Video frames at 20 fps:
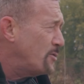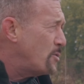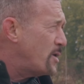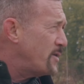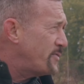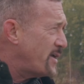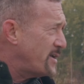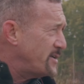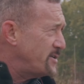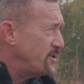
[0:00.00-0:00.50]

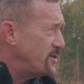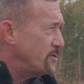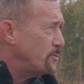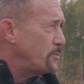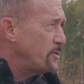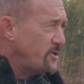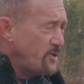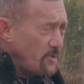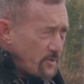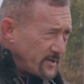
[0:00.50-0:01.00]
what they do.
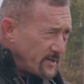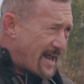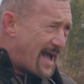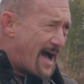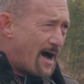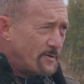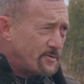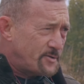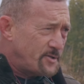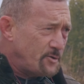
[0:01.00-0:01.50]
When you can
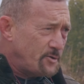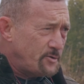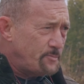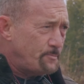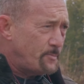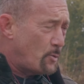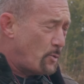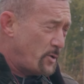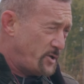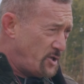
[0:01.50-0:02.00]

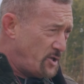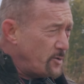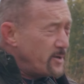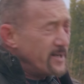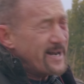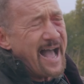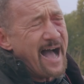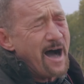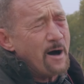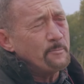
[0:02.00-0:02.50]

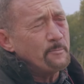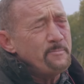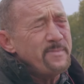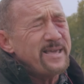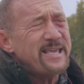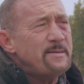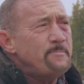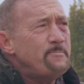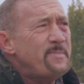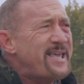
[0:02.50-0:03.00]

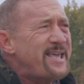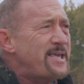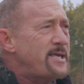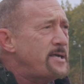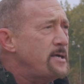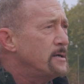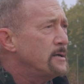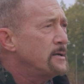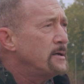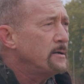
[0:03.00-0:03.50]
out-me me,
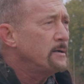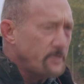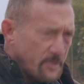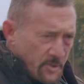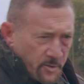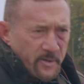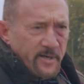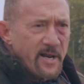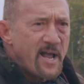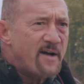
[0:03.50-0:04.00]

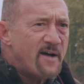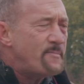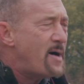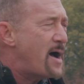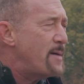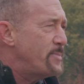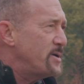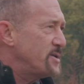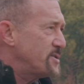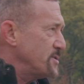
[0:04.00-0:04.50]
you can have
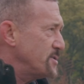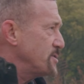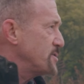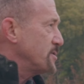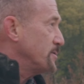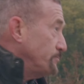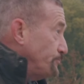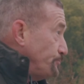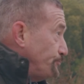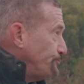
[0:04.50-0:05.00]
my business.
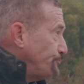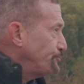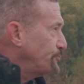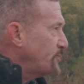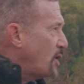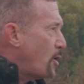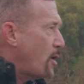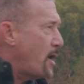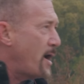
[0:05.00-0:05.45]
All